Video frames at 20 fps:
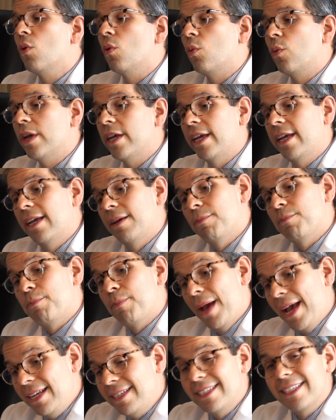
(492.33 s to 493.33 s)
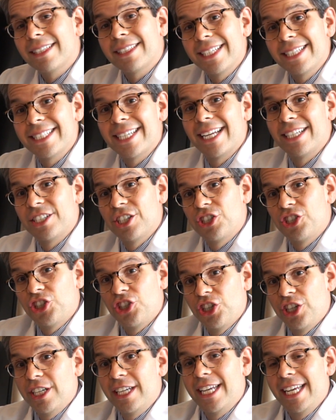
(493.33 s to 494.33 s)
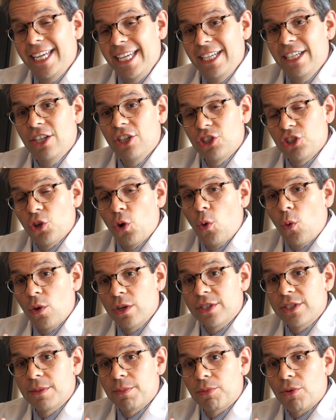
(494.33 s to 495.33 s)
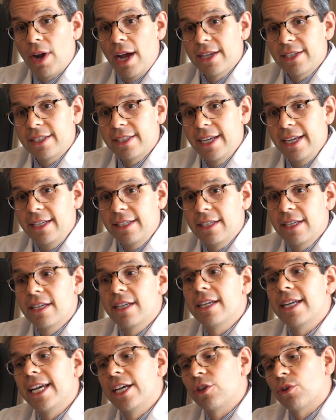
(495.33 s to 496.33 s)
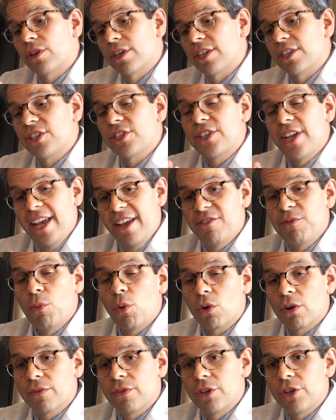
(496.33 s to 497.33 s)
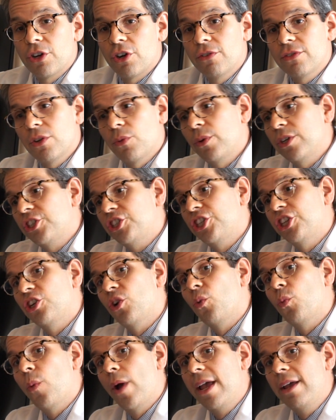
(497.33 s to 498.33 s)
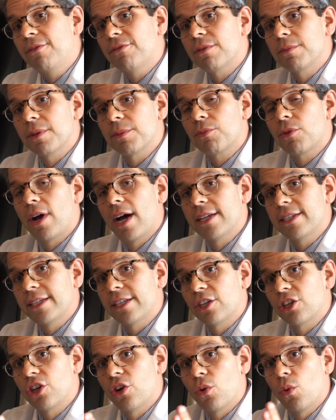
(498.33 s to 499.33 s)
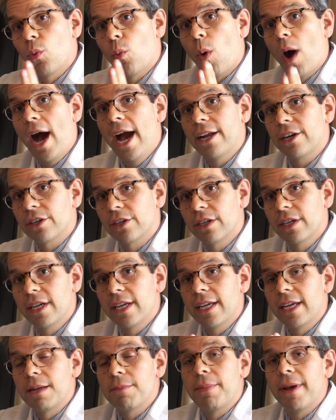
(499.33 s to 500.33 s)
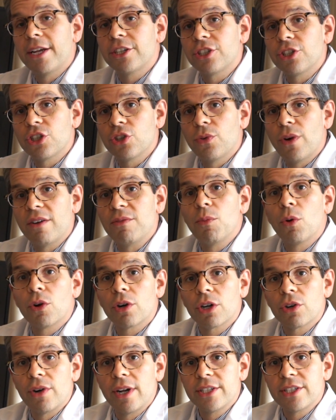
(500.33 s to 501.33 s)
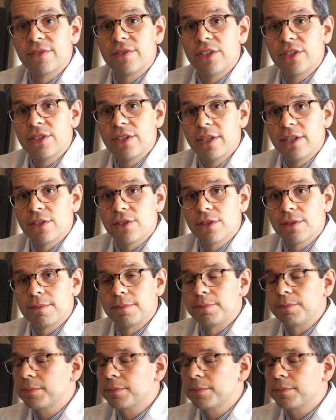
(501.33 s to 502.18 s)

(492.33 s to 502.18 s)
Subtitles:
We basically tend to cheat in towards the prostate in order to save more of the nerves, and we cheat away from the prostate and go wider in patients who have more aggressive disease.